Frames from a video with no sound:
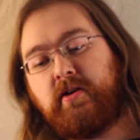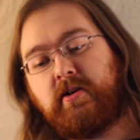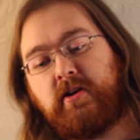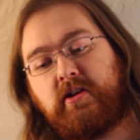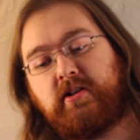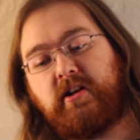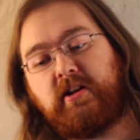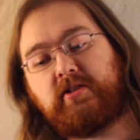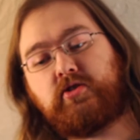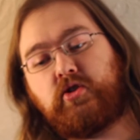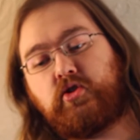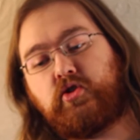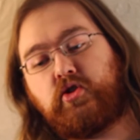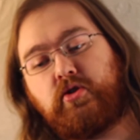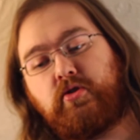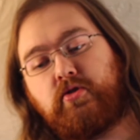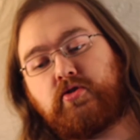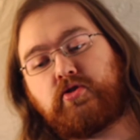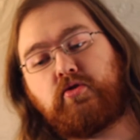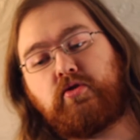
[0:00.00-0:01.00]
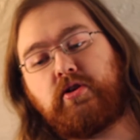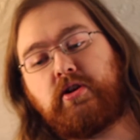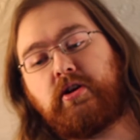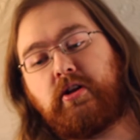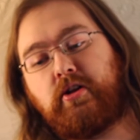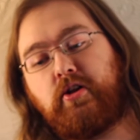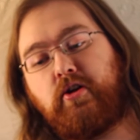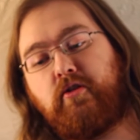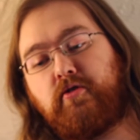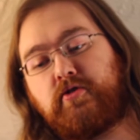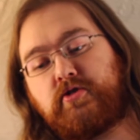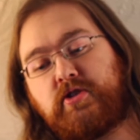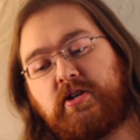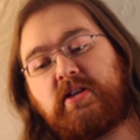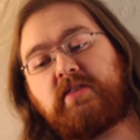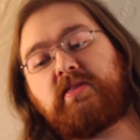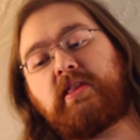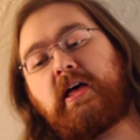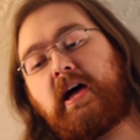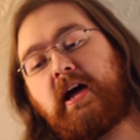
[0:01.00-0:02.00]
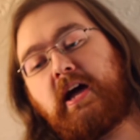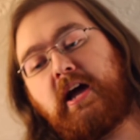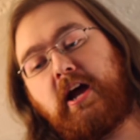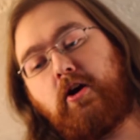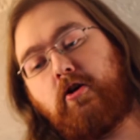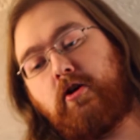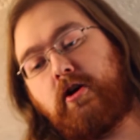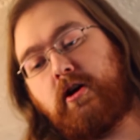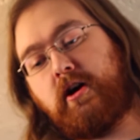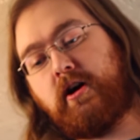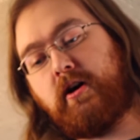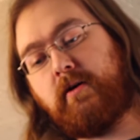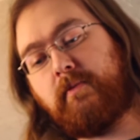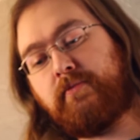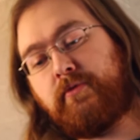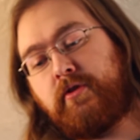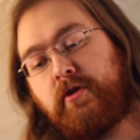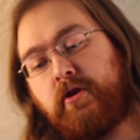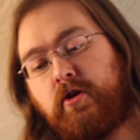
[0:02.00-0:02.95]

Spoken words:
connected to those green clovers in that area